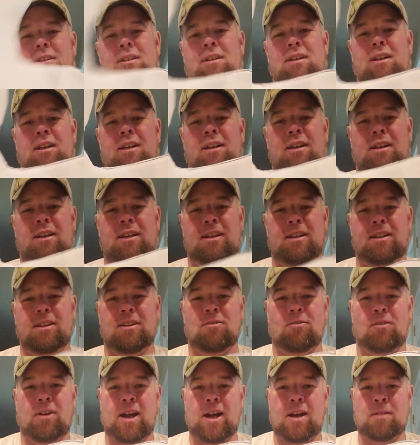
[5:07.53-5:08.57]
and
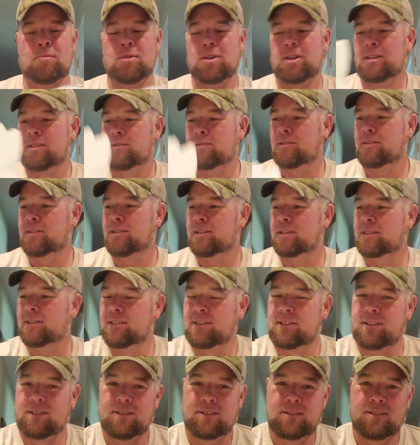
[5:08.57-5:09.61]
the rabbit,
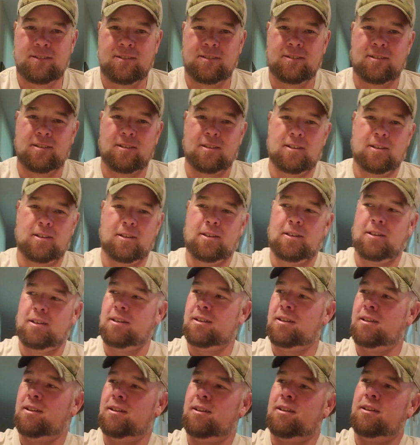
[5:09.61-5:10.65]

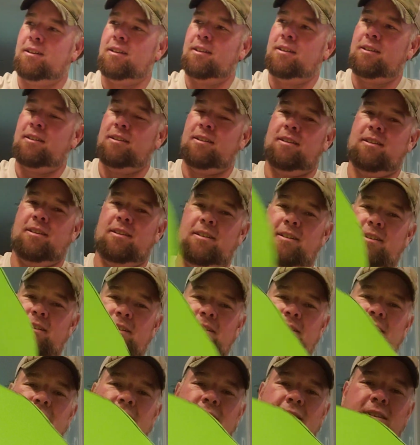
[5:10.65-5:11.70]
and
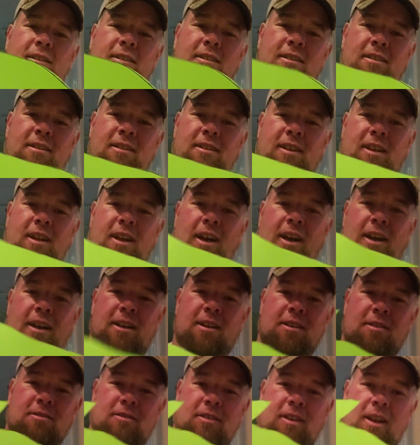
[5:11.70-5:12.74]
the
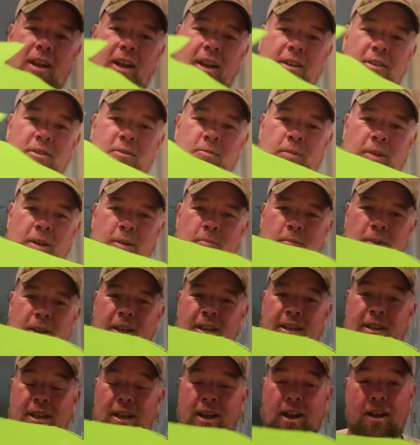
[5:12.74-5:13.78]
coyote. The coyote's pretty
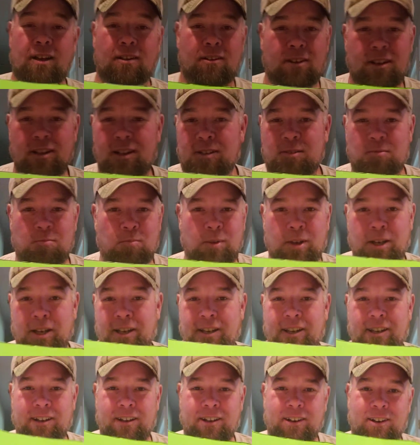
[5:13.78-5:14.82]
big. The coyote looks
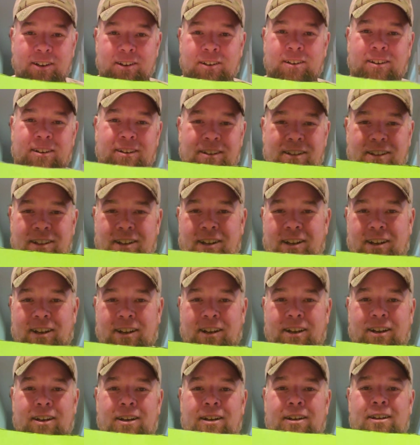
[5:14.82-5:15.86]
big here
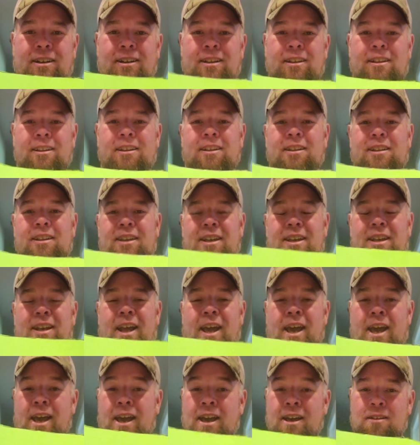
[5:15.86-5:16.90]
in
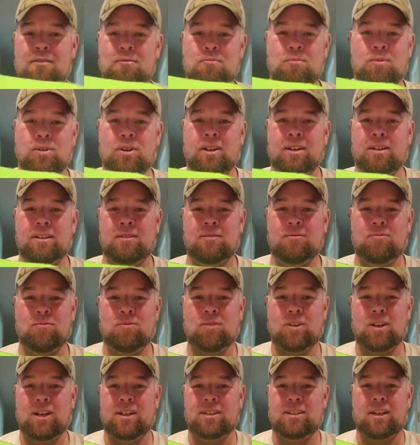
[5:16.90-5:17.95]
hand, but
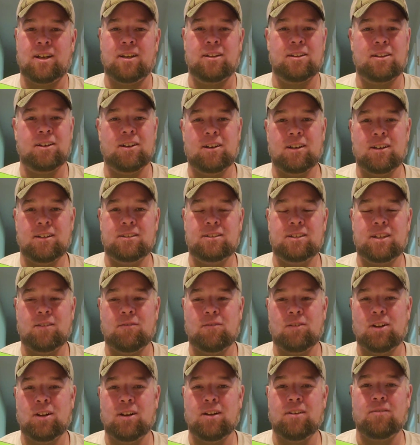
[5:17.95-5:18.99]
when it's out there at
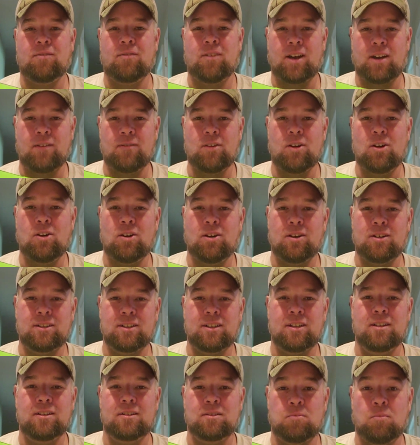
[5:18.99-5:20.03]
705 yards,
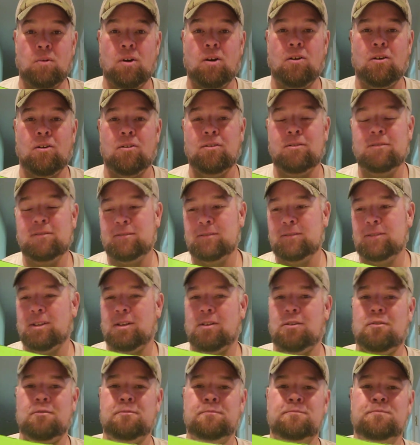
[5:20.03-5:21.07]
it looks small.
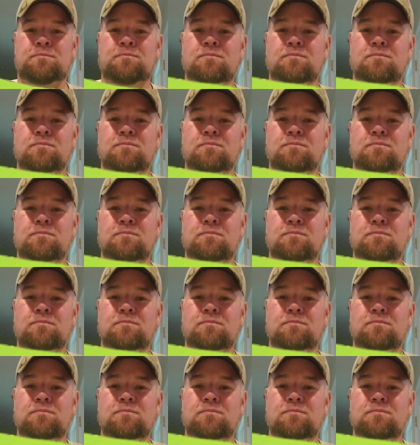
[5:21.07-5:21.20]
So,